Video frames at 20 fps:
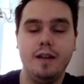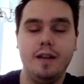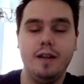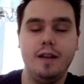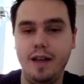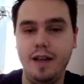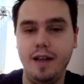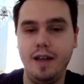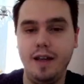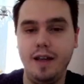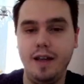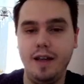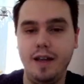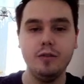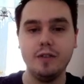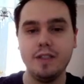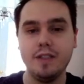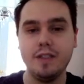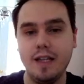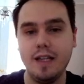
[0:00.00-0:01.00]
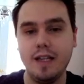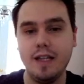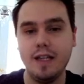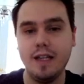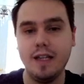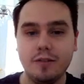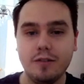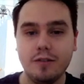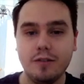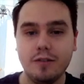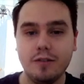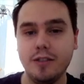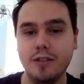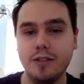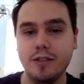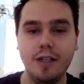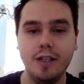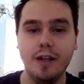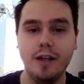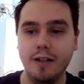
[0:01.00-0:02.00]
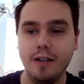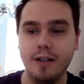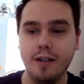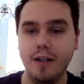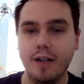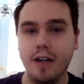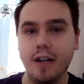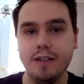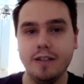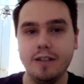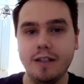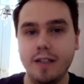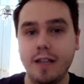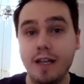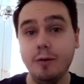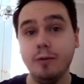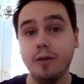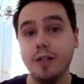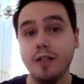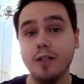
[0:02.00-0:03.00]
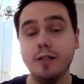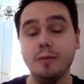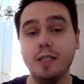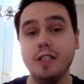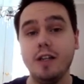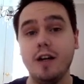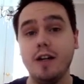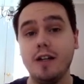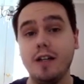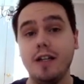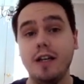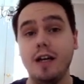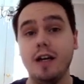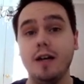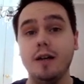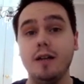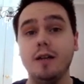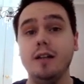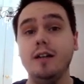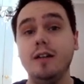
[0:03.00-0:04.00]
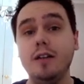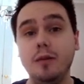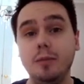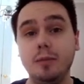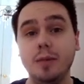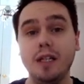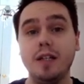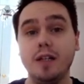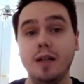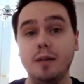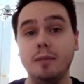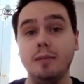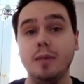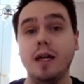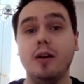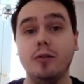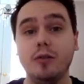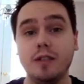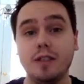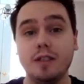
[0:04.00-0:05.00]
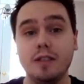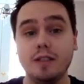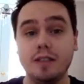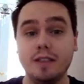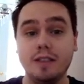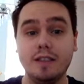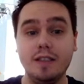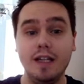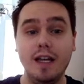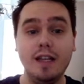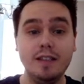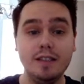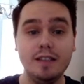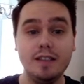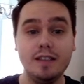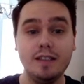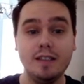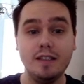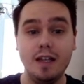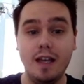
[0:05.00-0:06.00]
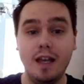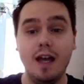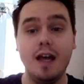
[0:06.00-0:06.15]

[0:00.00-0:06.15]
Hey folks, Alex from XGR here, and today we're going to be talking a little bit about Sense,